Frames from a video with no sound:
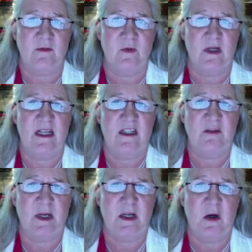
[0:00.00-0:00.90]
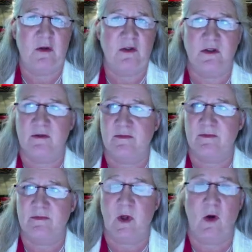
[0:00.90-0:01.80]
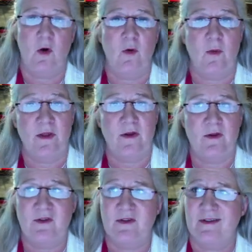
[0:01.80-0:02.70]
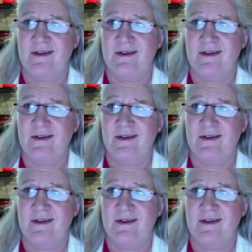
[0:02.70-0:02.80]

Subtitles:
when I itch my nose, or when those